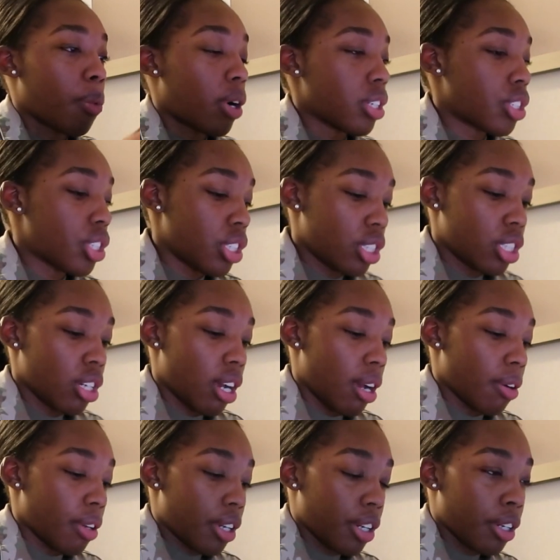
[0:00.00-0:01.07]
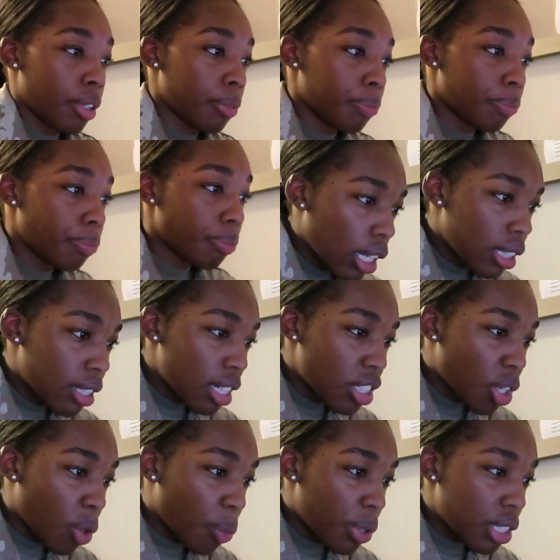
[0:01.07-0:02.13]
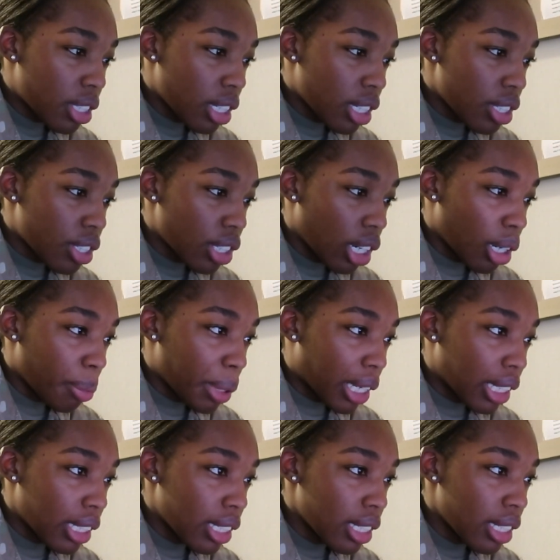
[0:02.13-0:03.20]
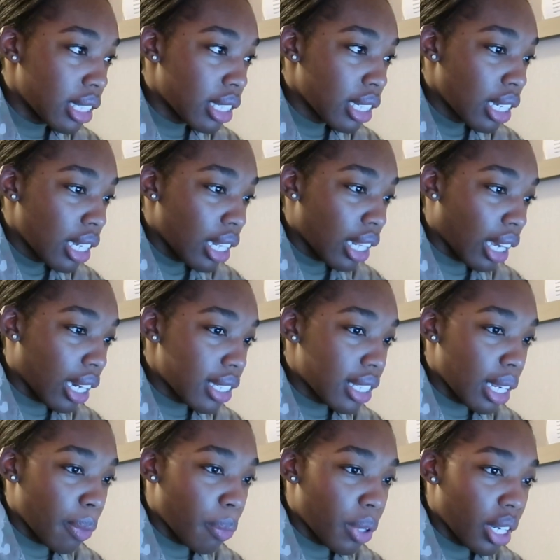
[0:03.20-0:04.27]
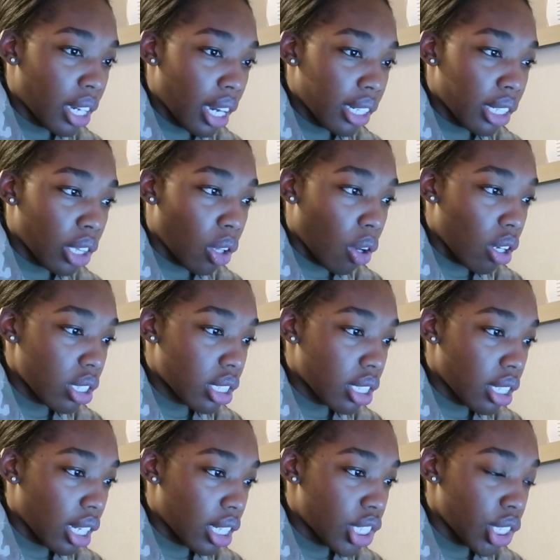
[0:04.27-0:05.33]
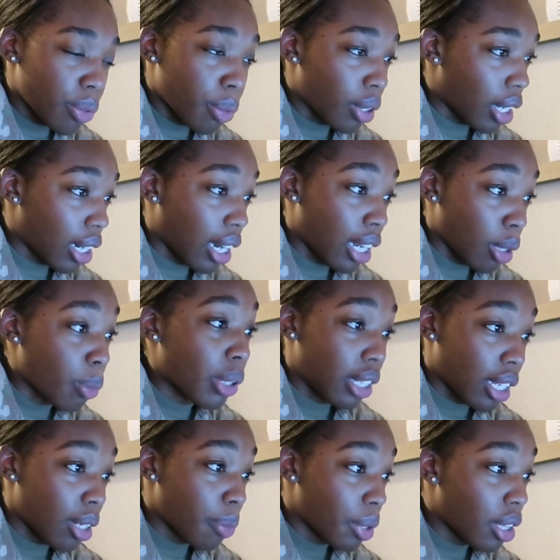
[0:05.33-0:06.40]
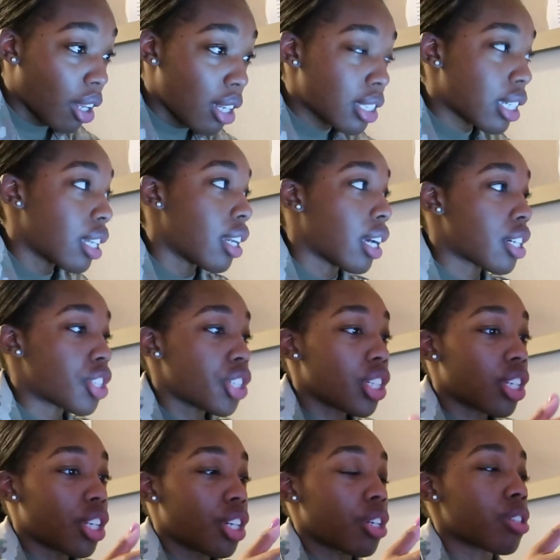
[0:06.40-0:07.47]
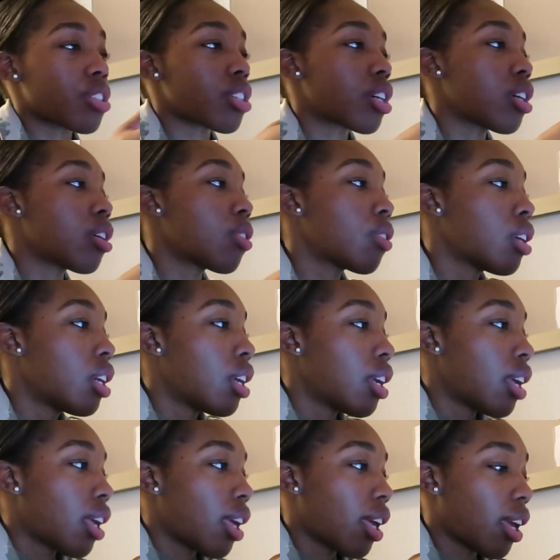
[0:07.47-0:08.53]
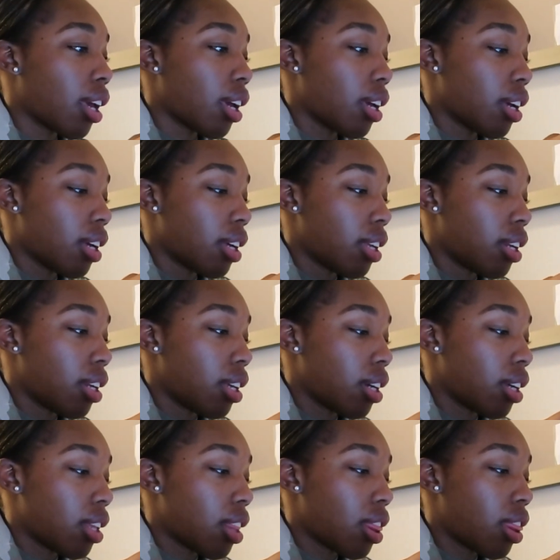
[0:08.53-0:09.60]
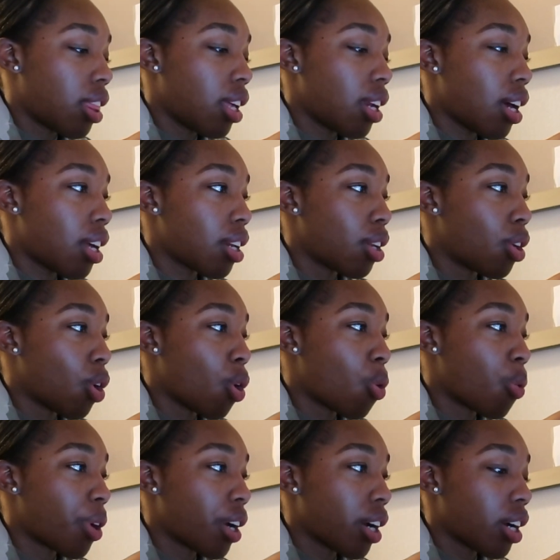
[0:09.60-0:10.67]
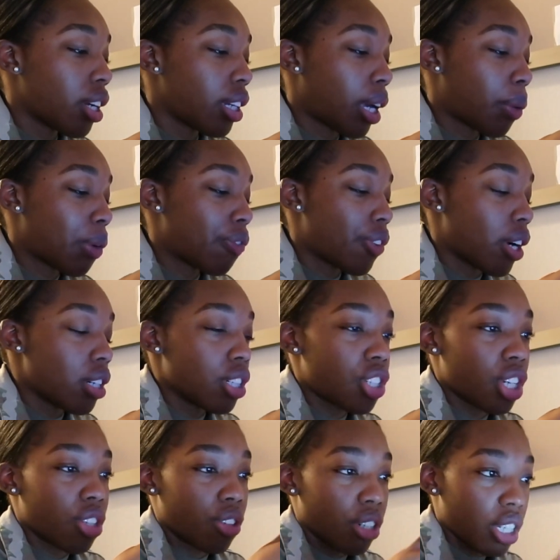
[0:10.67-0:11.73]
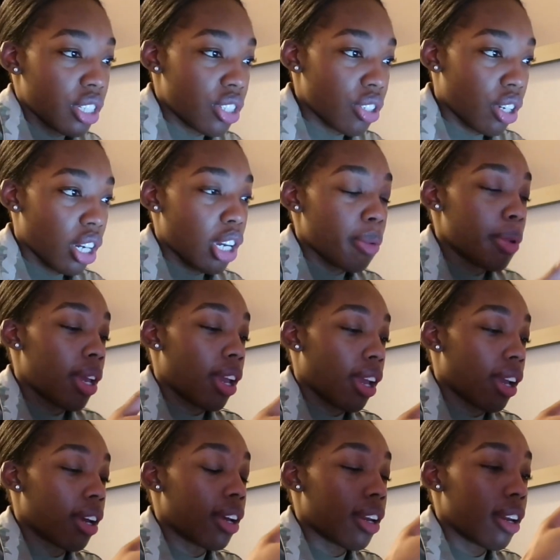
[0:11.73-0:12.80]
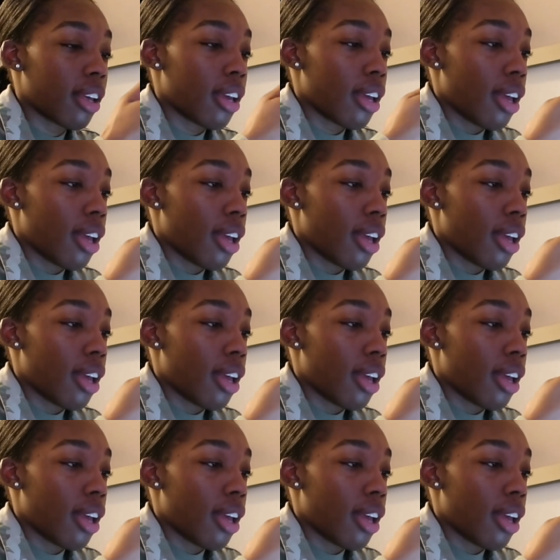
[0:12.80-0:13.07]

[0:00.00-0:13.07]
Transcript: while she's still out here. It's such a coincidence though because like I said, we kind of lost connection. Well, not kind of, we did. We lost connection years ago. And then out of nowhere, like we found each other on Instagram and